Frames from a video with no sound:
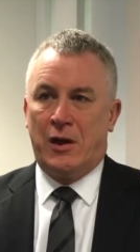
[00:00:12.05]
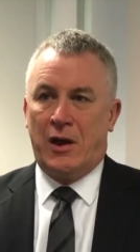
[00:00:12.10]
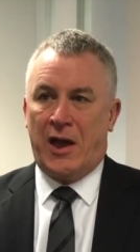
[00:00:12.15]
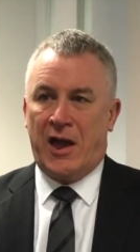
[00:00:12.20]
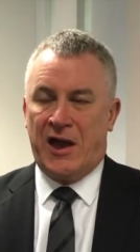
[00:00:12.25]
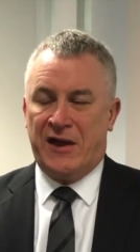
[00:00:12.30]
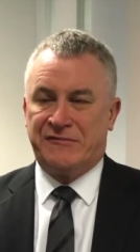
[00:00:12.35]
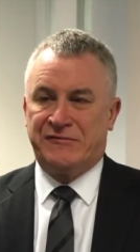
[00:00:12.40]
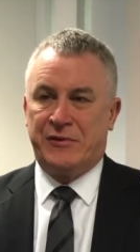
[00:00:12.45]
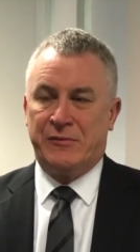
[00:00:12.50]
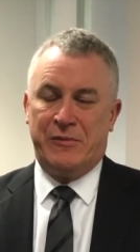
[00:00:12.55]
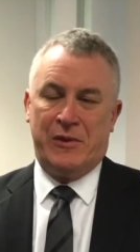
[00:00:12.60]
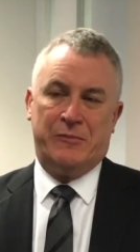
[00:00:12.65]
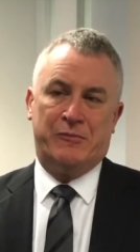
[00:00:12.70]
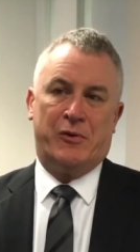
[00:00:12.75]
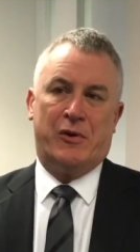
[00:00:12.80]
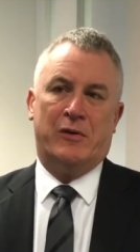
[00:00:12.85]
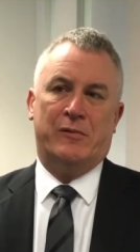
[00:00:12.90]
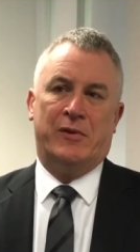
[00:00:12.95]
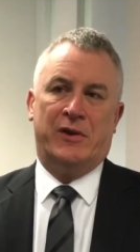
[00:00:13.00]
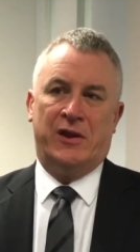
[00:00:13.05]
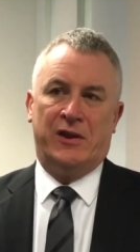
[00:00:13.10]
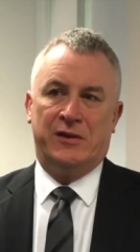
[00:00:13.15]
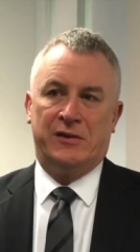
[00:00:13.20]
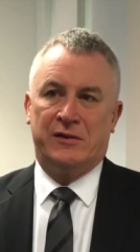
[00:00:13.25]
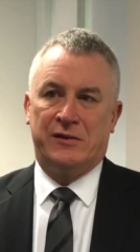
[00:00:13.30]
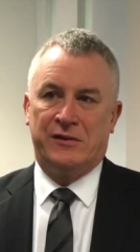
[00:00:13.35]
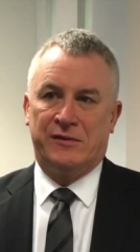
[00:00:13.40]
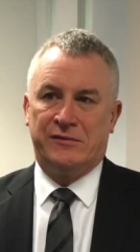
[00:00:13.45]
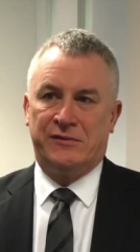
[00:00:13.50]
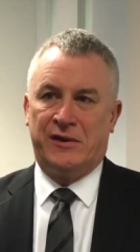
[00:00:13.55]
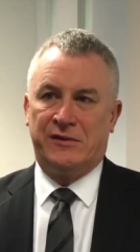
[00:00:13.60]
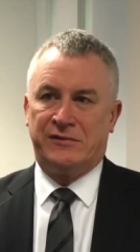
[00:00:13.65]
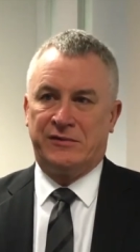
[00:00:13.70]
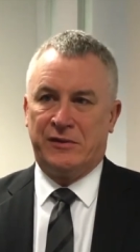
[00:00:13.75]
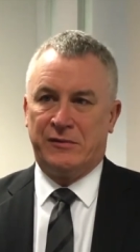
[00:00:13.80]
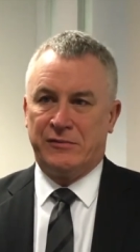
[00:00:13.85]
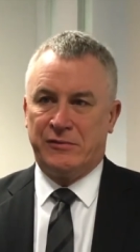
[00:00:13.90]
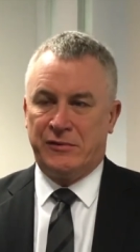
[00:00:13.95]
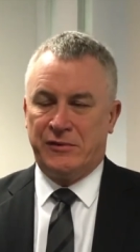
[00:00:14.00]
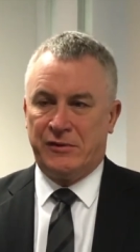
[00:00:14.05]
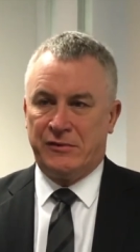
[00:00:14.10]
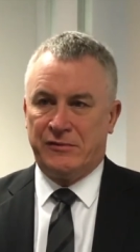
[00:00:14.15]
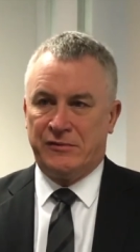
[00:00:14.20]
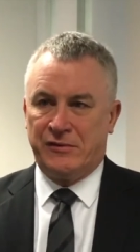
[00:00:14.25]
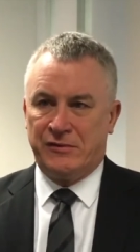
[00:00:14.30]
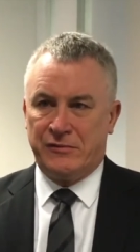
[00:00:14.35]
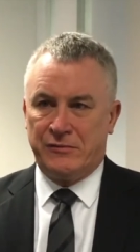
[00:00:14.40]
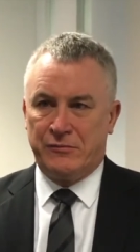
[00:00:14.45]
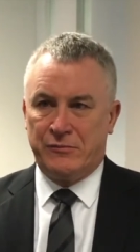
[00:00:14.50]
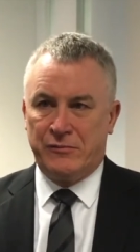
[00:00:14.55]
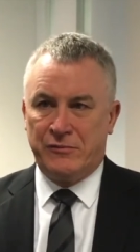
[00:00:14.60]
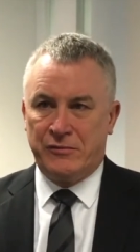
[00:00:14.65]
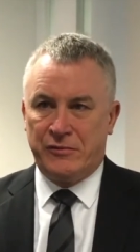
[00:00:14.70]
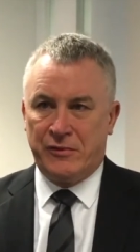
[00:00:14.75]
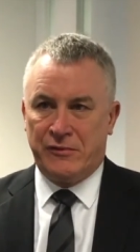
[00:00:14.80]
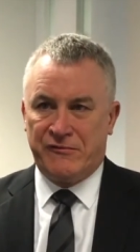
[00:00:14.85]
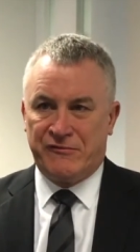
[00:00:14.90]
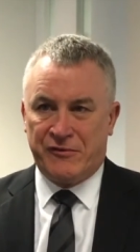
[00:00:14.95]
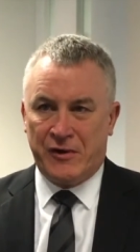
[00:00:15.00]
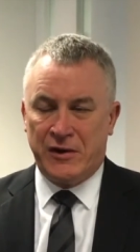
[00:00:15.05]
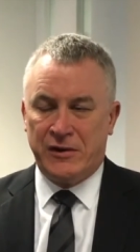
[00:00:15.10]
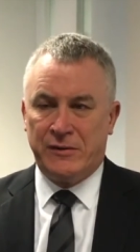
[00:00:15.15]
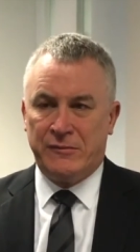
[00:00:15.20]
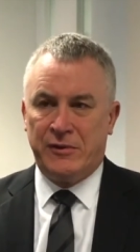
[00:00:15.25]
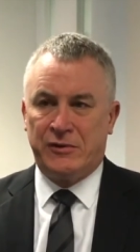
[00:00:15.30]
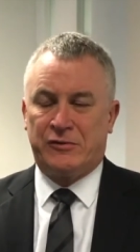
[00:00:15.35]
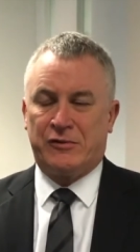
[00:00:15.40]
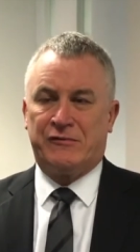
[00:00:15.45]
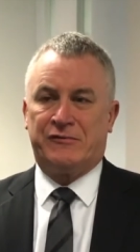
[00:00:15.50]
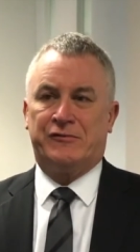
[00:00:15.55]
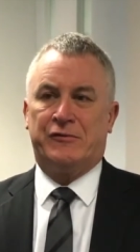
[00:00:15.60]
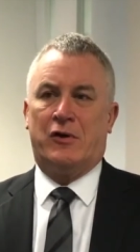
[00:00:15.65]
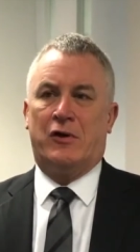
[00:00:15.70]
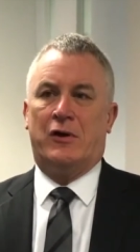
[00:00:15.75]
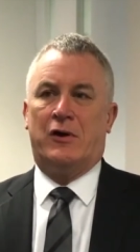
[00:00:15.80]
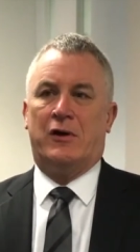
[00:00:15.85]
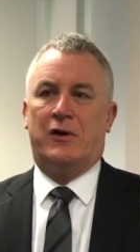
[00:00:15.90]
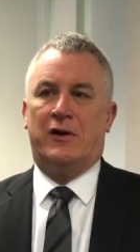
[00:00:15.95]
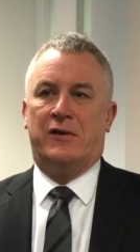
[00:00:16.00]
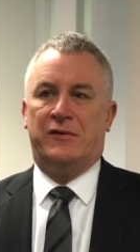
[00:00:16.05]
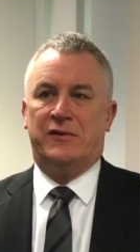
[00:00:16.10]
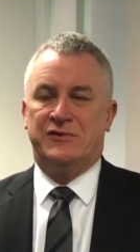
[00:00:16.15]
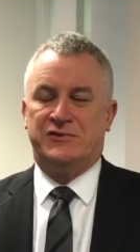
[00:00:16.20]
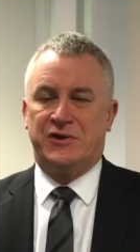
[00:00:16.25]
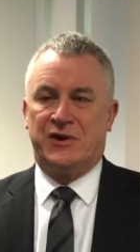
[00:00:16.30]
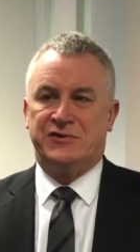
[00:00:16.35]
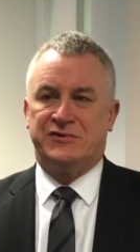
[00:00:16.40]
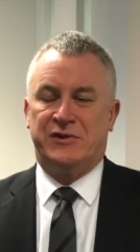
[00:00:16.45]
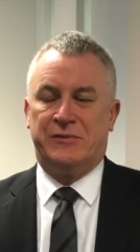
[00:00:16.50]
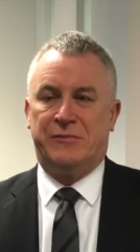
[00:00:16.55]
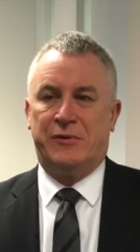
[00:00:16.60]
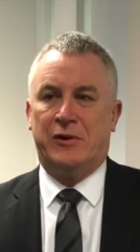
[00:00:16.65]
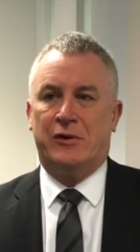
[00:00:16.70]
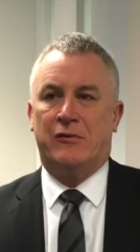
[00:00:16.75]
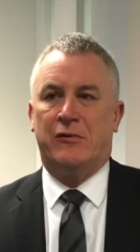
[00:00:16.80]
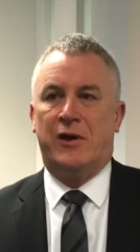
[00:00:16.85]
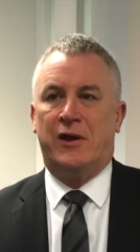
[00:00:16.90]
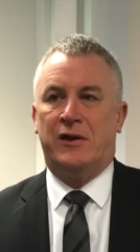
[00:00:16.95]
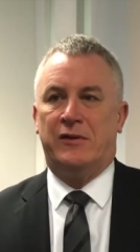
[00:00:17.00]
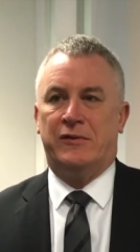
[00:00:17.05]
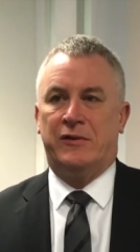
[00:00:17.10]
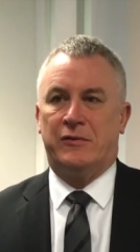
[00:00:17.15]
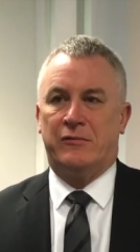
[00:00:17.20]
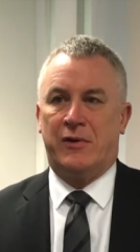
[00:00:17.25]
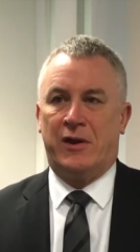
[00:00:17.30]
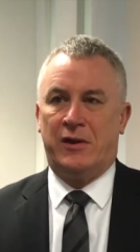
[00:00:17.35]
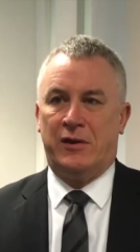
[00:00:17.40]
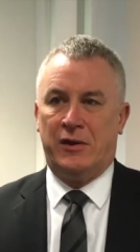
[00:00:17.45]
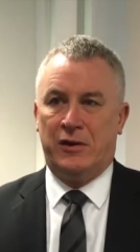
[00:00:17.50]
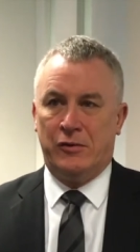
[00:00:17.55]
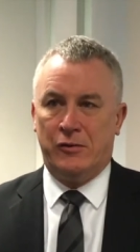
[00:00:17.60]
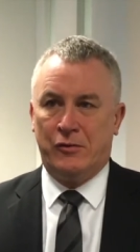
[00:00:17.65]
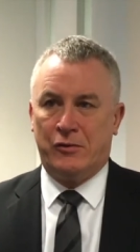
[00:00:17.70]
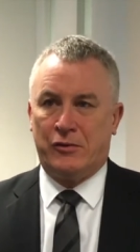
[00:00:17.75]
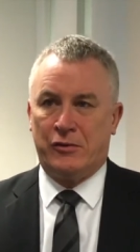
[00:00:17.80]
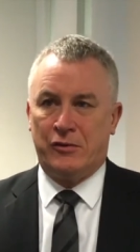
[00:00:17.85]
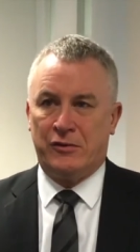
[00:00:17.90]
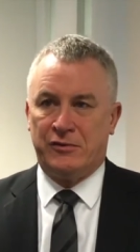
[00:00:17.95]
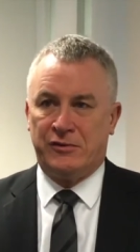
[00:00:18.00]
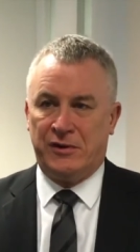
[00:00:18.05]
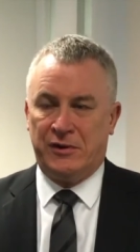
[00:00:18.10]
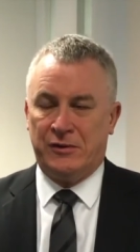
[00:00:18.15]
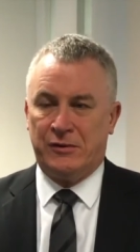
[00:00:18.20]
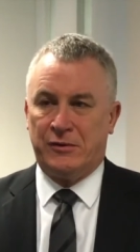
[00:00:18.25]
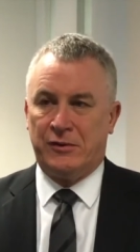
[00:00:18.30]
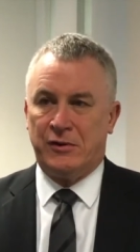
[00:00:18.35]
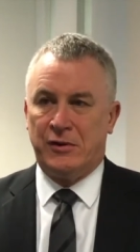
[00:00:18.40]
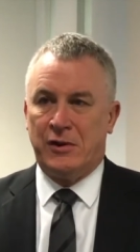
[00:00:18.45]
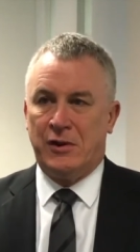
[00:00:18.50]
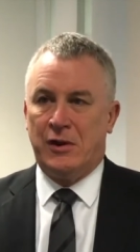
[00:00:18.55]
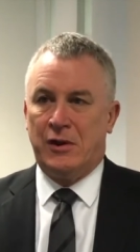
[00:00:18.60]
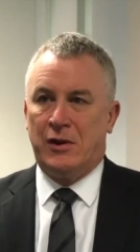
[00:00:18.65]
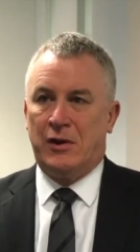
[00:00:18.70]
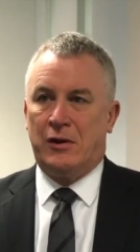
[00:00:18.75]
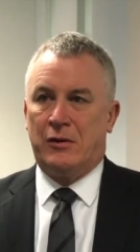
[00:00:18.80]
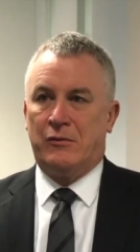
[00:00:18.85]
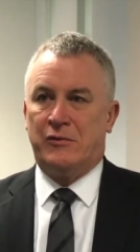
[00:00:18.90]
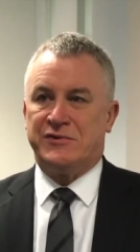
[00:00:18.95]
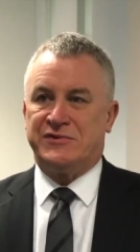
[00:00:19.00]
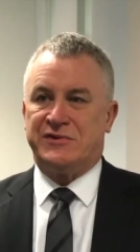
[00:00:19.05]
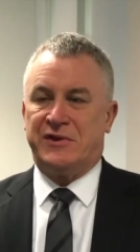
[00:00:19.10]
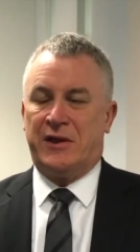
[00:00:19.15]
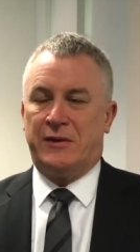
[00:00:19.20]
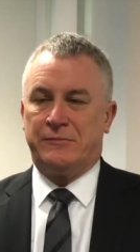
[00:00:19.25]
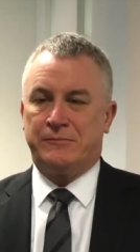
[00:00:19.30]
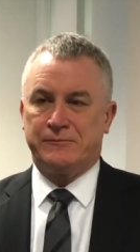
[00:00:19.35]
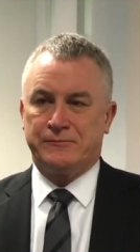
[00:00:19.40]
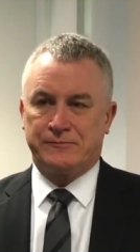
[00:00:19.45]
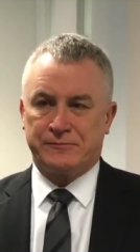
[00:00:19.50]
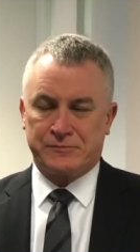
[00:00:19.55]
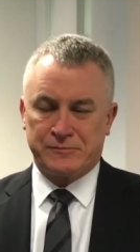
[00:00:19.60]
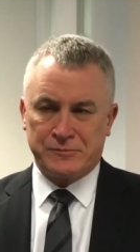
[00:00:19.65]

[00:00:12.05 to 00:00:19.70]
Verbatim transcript: have to be permanent. That the, the, the, the fundamental flaw in the JCPOA, the Iranian nuclear deal, was that